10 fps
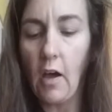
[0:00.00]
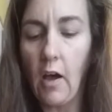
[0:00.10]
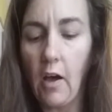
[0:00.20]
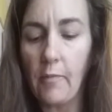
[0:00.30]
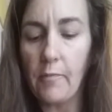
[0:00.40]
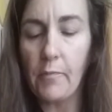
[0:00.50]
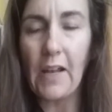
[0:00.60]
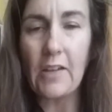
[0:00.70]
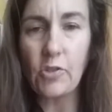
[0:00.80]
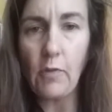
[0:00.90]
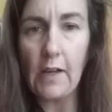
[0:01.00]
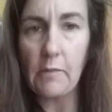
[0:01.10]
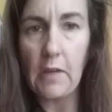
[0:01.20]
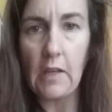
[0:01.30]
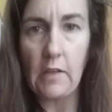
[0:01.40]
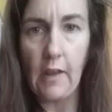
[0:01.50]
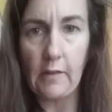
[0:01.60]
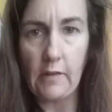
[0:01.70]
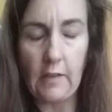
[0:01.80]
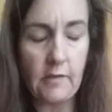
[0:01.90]
But I do recommend,
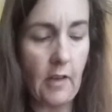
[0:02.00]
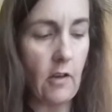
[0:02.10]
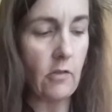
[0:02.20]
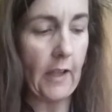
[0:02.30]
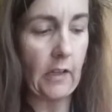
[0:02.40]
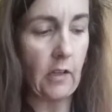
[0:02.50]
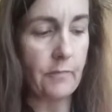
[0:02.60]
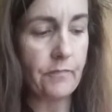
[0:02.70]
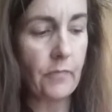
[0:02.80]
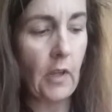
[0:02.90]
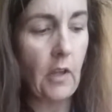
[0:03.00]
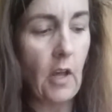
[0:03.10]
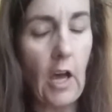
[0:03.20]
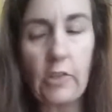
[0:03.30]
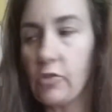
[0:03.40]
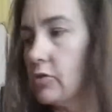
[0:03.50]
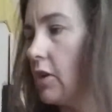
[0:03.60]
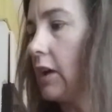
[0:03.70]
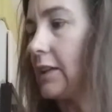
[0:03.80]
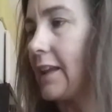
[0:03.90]
they sell like a
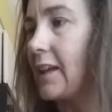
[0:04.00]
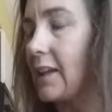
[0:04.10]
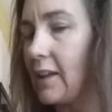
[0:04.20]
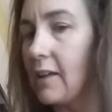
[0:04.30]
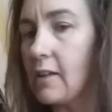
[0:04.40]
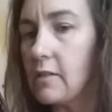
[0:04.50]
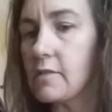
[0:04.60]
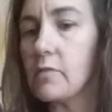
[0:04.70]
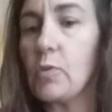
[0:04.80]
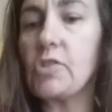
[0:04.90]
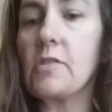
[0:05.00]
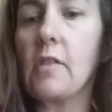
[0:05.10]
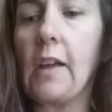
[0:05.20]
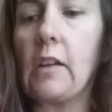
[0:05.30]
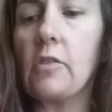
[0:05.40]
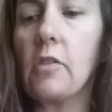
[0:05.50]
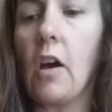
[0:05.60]
lidding kit, which is like a